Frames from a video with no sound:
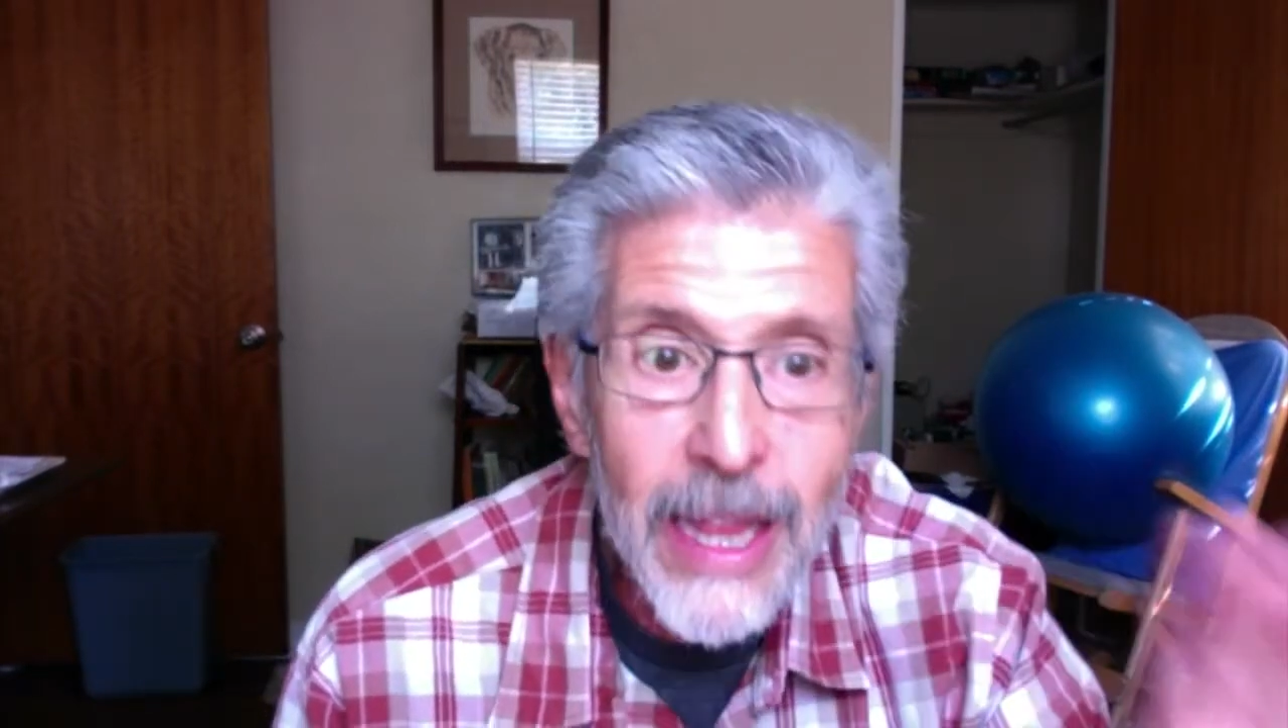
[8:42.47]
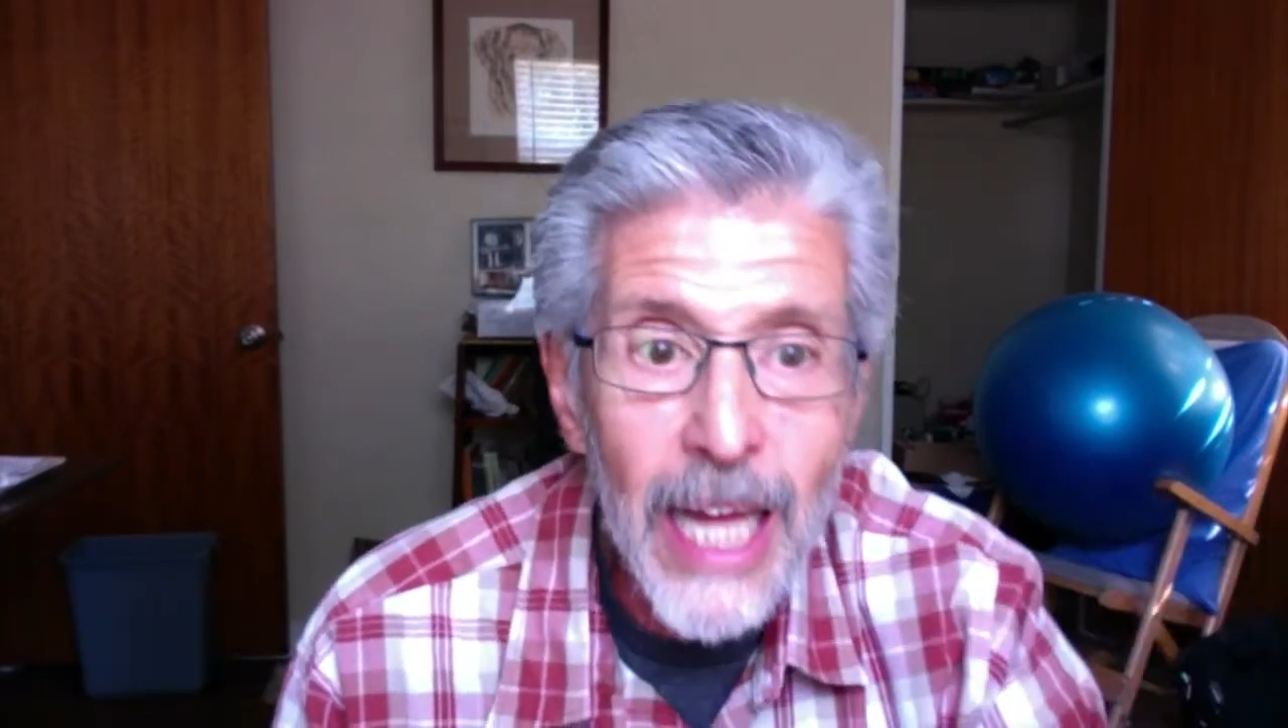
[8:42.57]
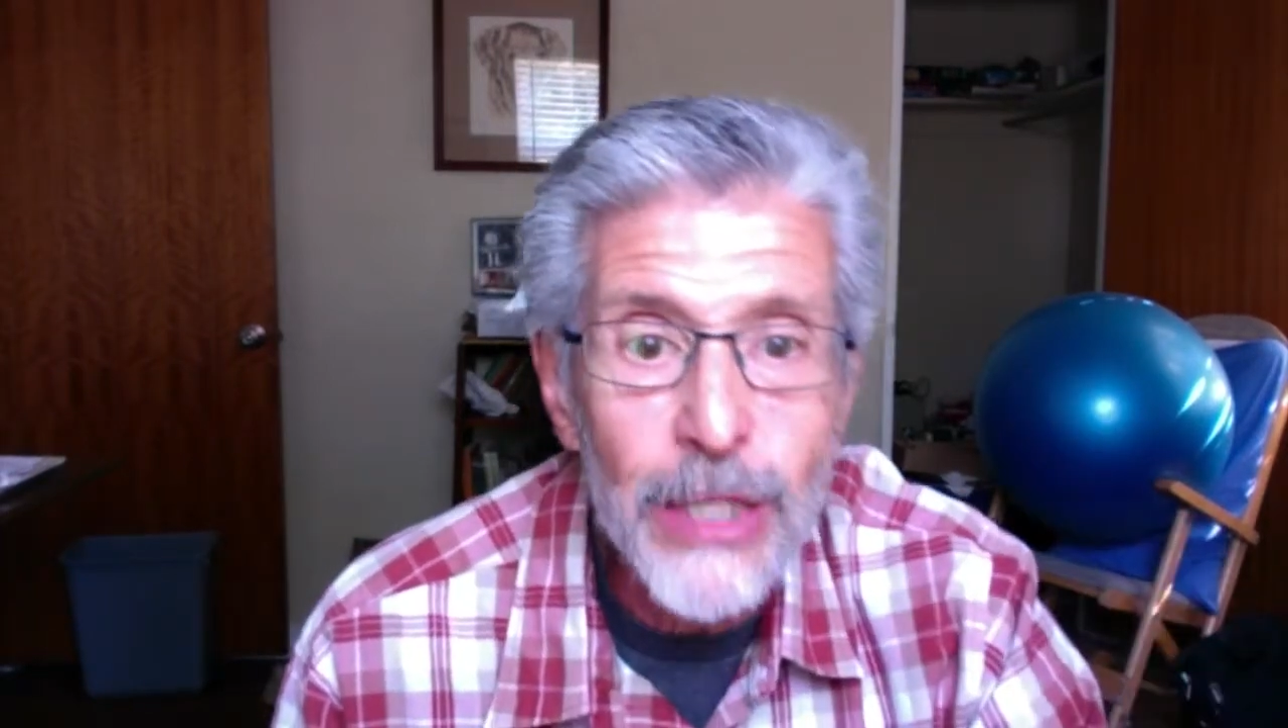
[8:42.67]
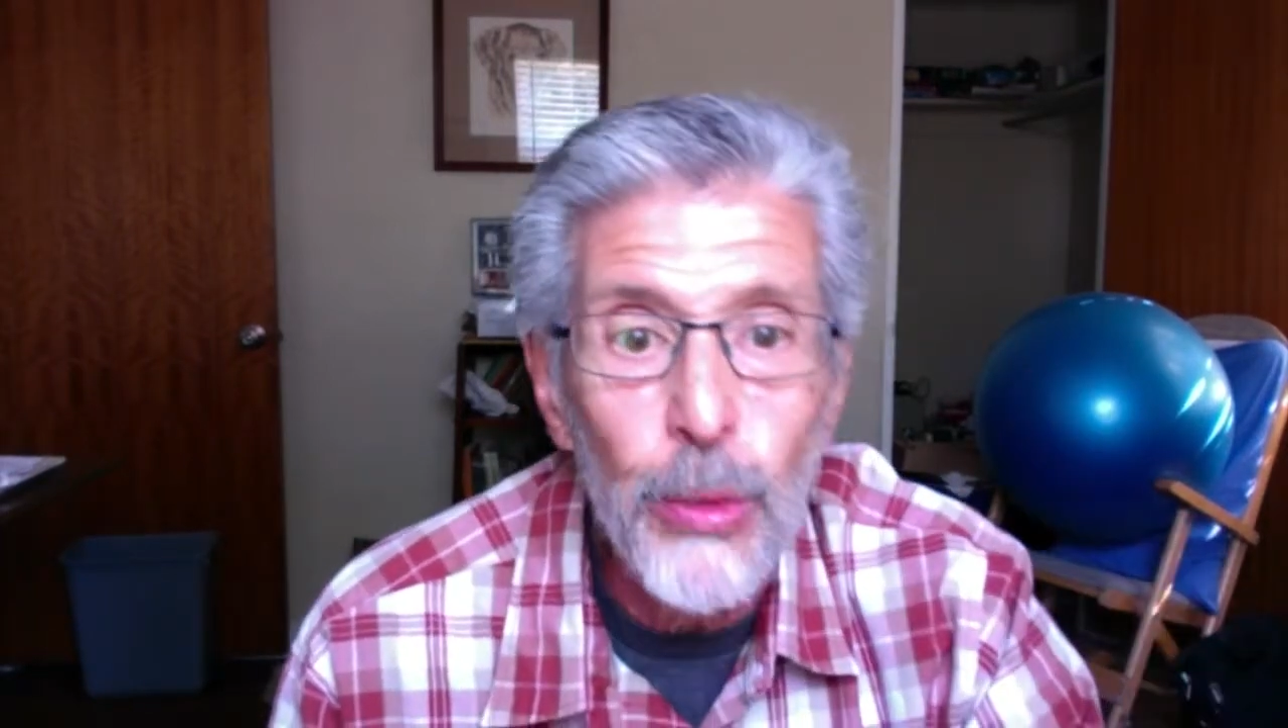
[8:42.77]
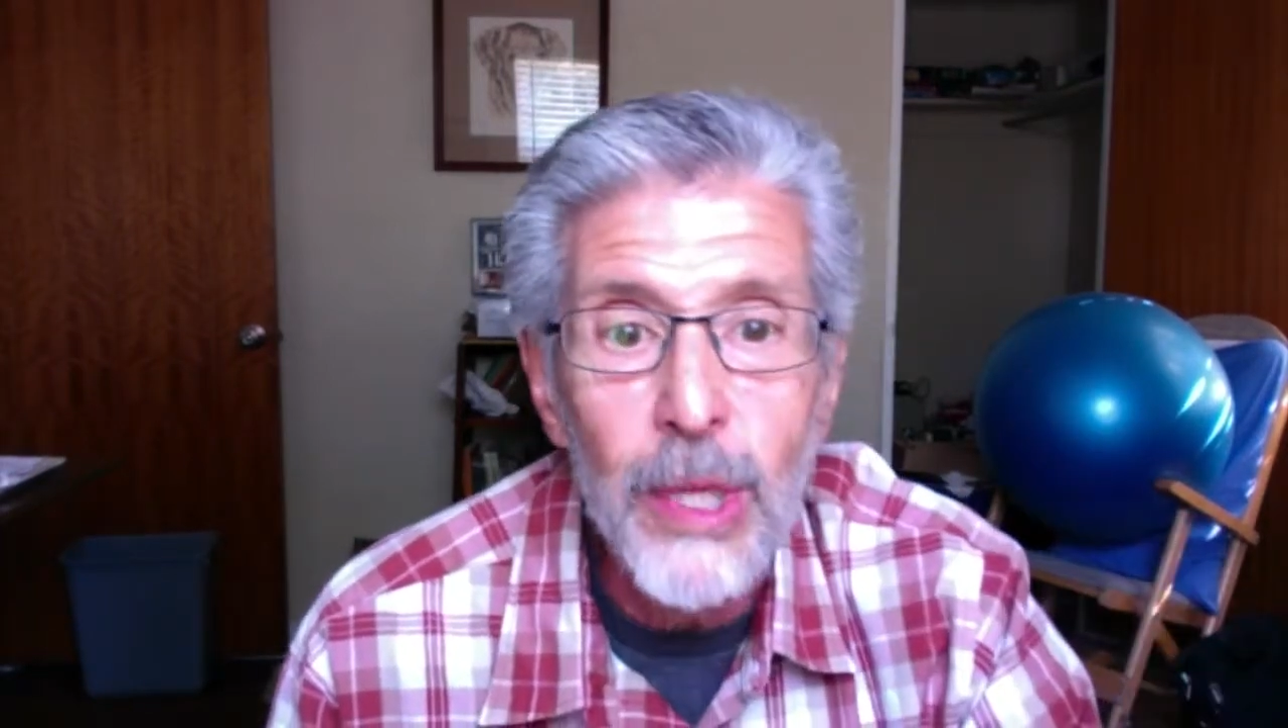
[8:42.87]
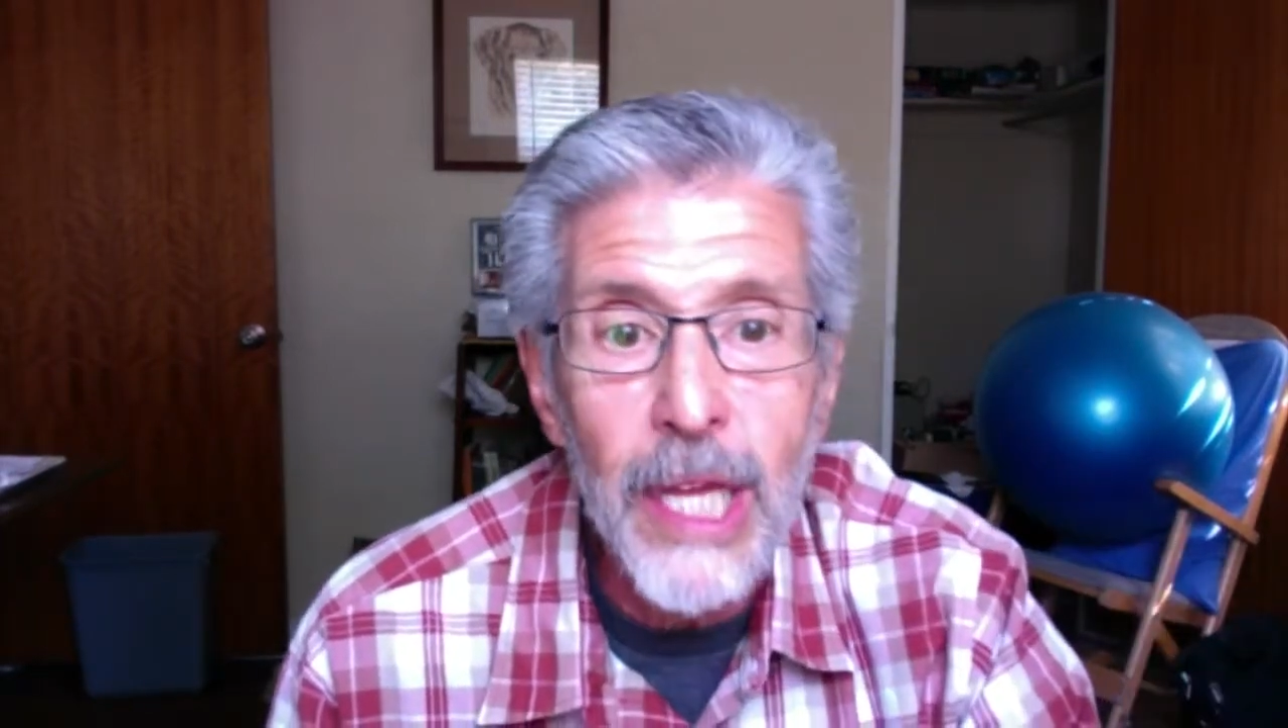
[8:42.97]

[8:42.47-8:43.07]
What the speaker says: that's what